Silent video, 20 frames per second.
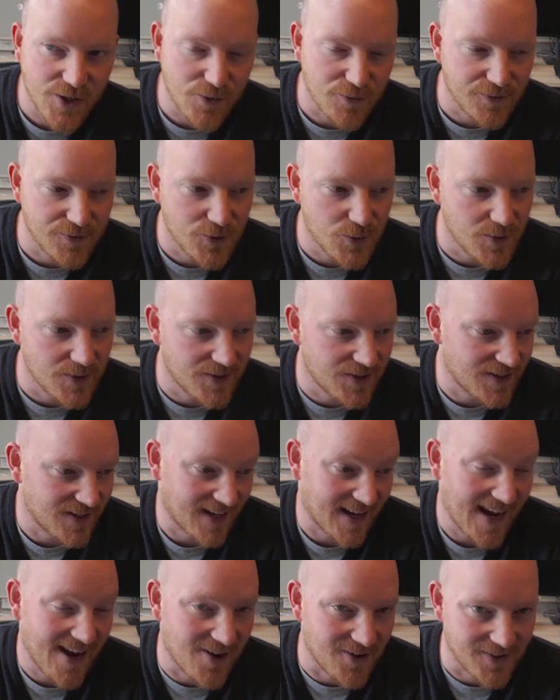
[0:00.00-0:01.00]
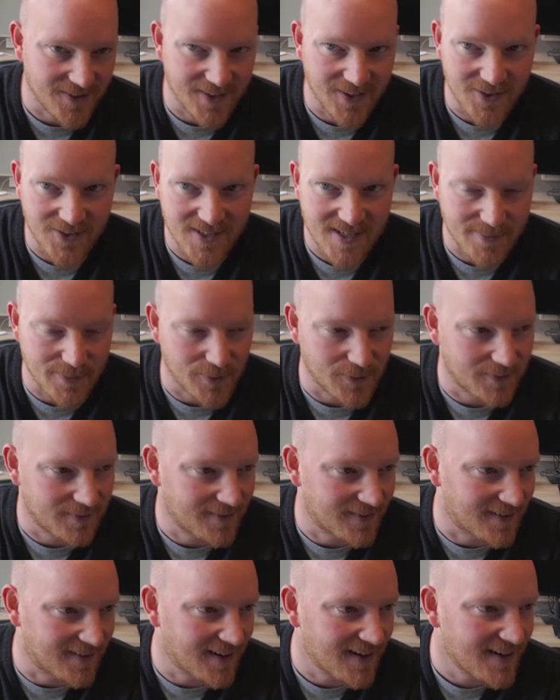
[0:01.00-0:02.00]
of doing just a count, simple.
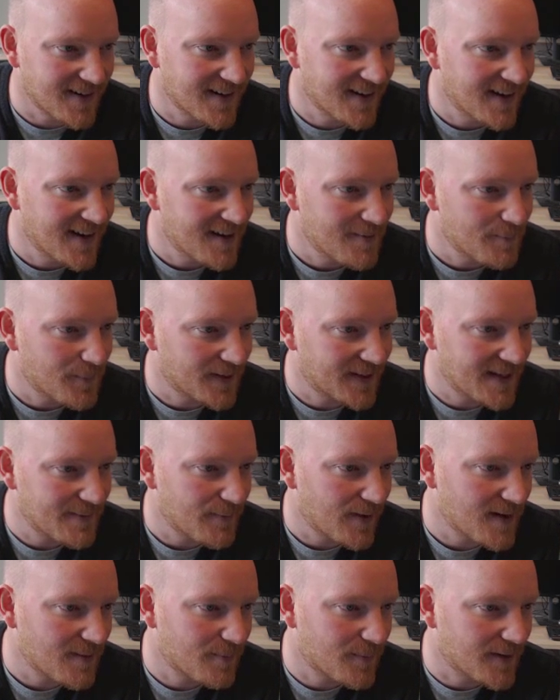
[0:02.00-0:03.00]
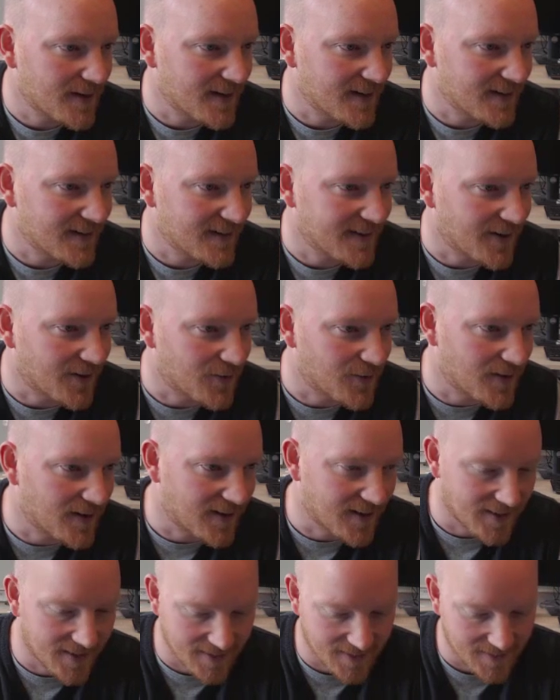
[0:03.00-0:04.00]
All right. But there might be,
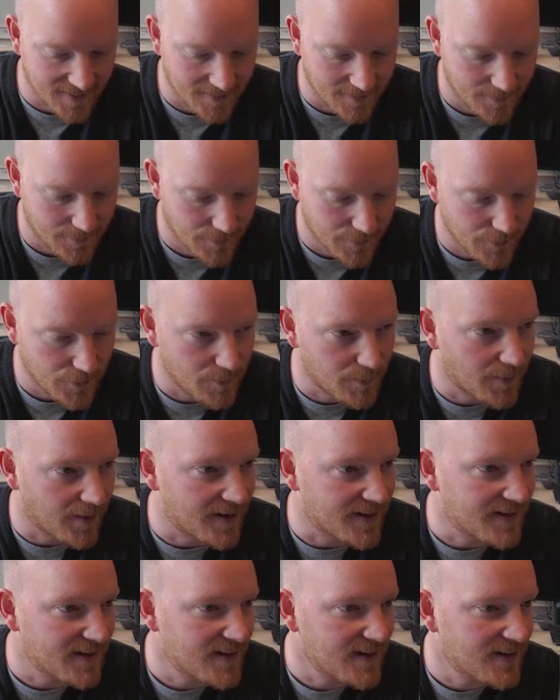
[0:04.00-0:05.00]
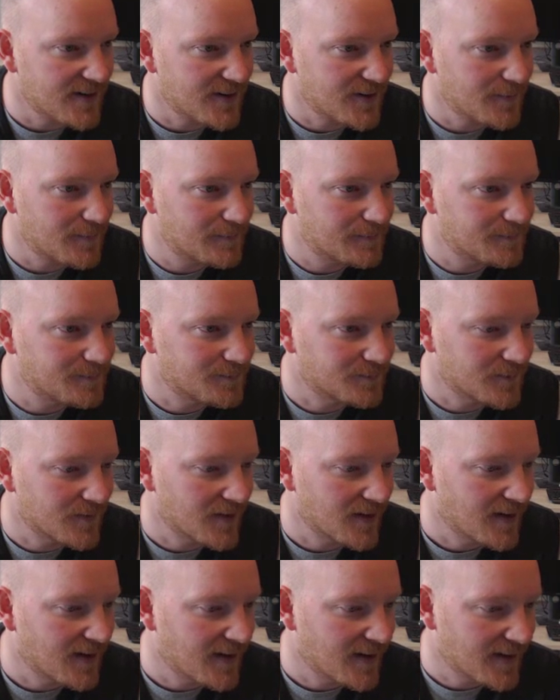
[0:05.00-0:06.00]
group by year,
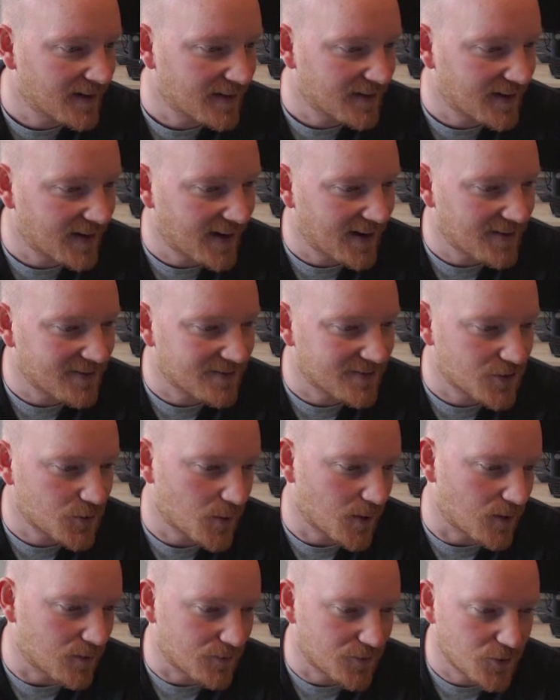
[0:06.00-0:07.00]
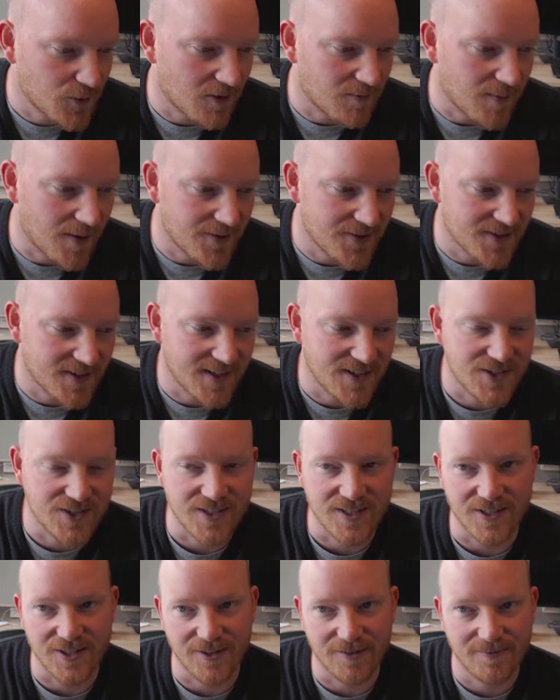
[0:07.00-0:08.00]
count 12 months in
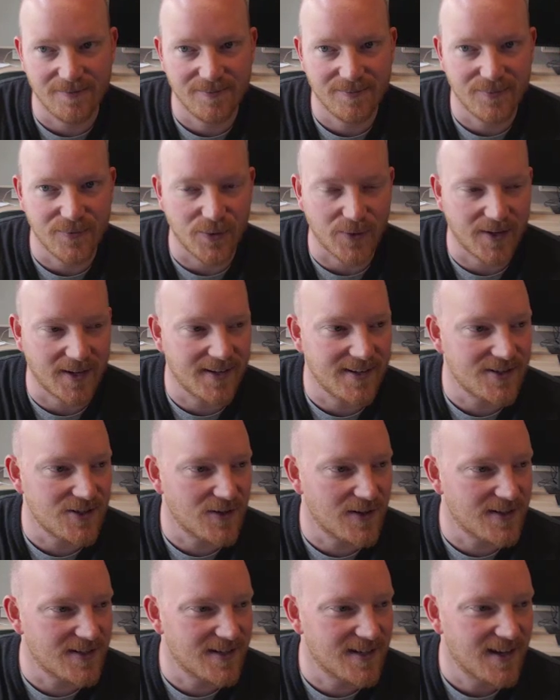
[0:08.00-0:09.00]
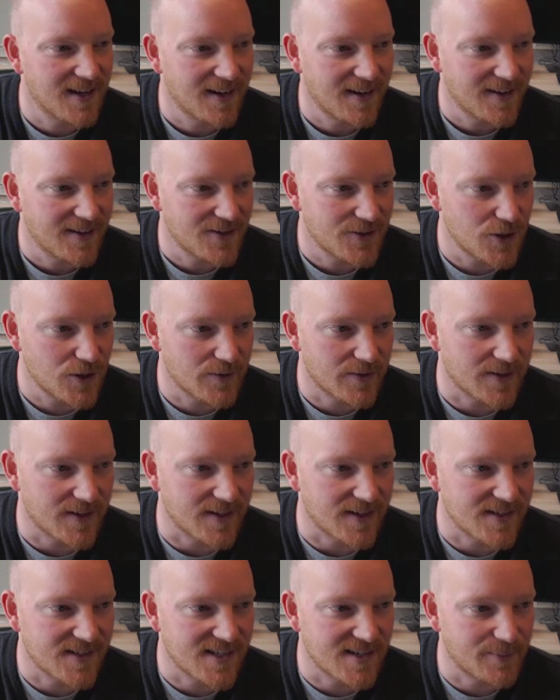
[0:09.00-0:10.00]
each year. Okay. So that's sort of
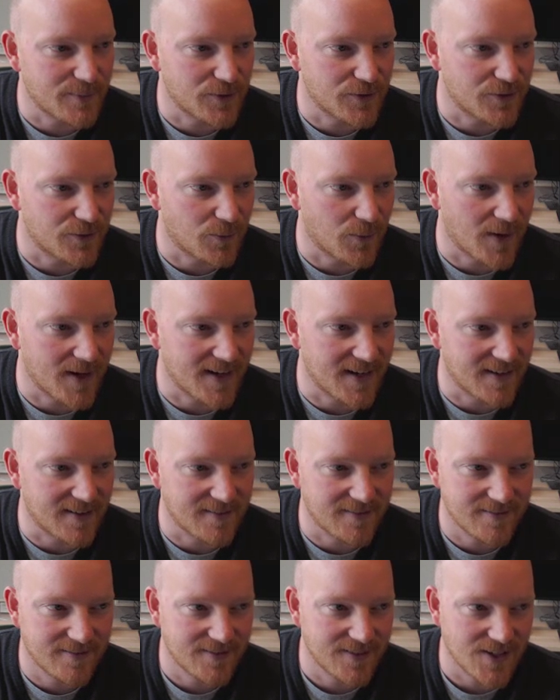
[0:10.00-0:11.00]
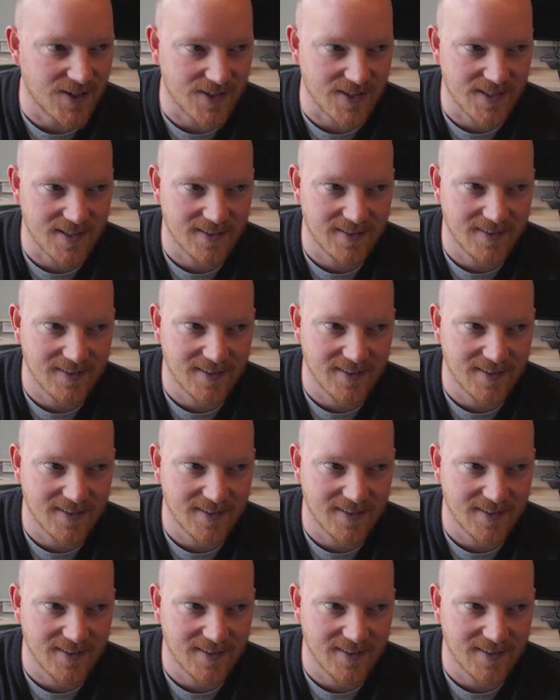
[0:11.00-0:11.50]
a simpler way to just,